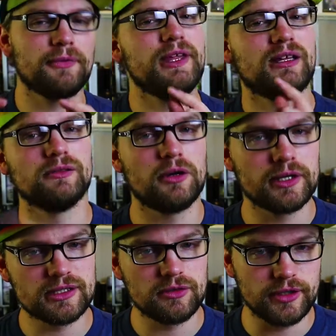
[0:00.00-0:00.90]
think
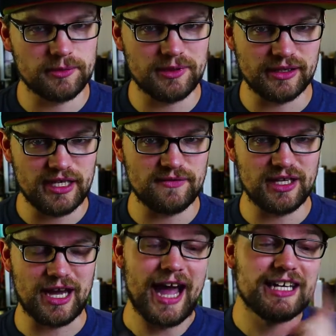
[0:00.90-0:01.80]
Lauren's going to be
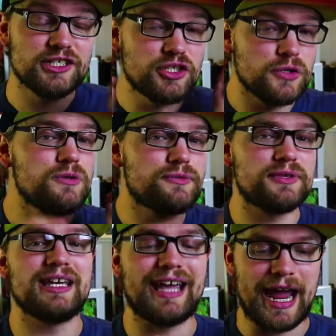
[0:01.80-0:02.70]
leaving. I do
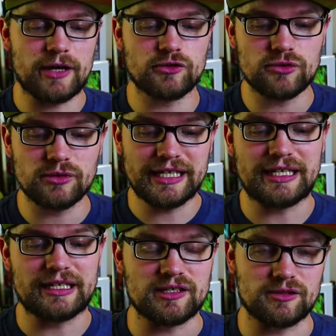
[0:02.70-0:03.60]
think Andrew
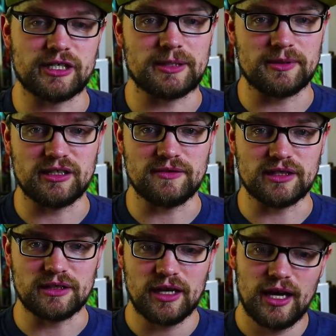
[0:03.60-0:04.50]
Lincoln is going to be
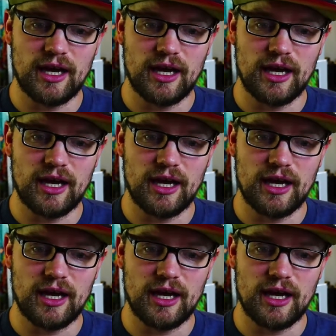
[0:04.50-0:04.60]
leaving.